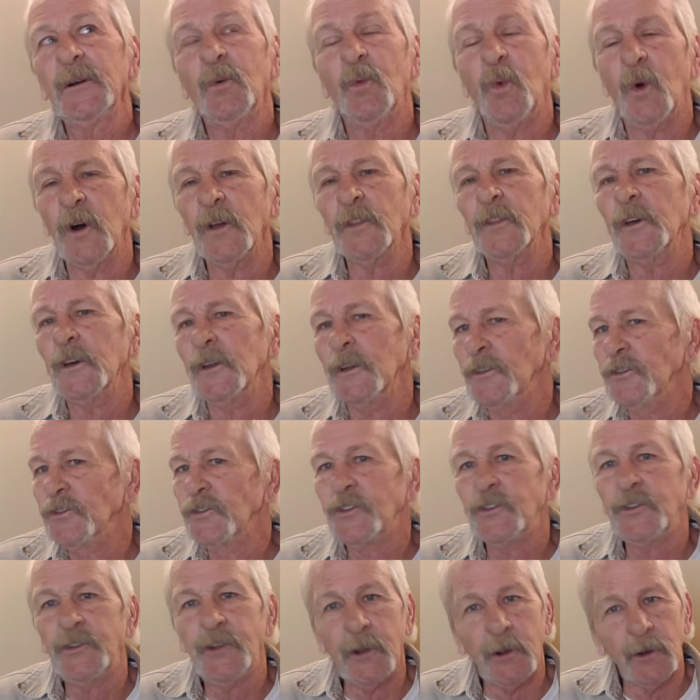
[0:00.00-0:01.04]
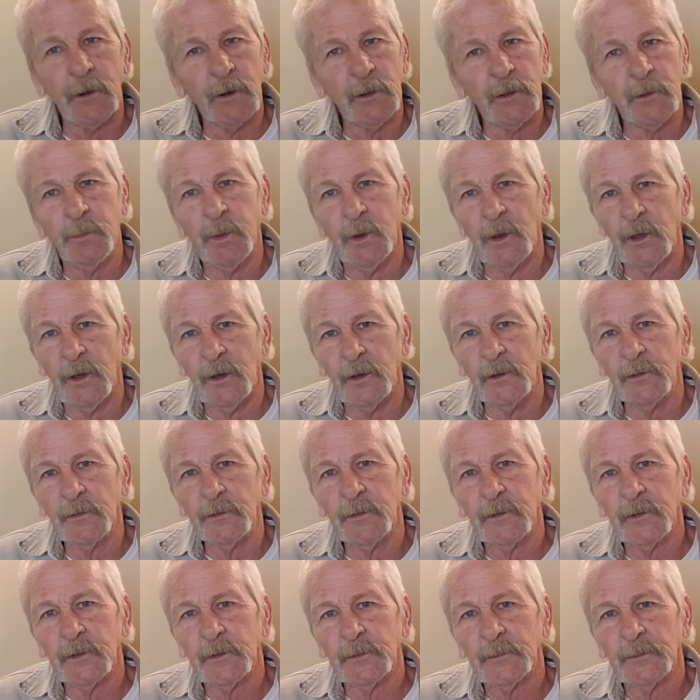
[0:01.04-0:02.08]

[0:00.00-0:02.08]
one that is dearly beloved.